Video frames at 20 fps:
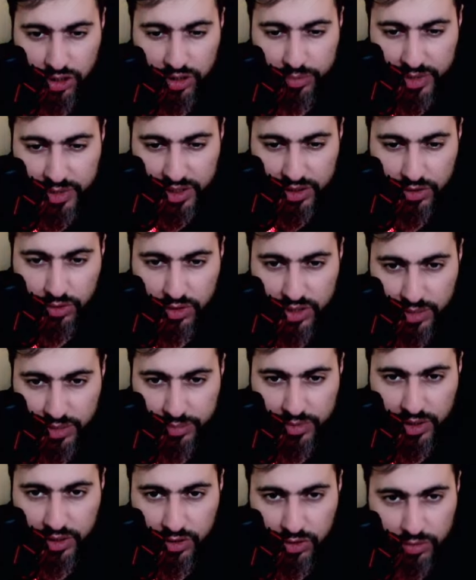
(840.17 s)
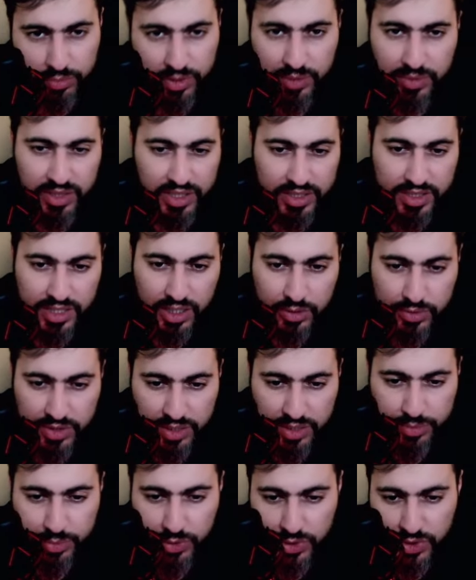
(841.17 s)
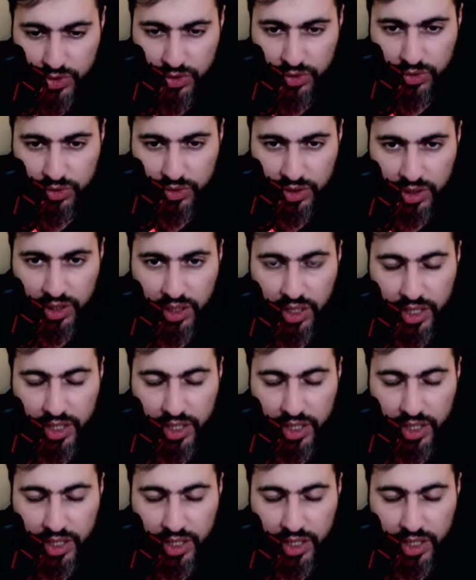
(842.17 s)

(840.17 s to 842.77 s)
a bit or something, or maybe that's how it's supposed to do.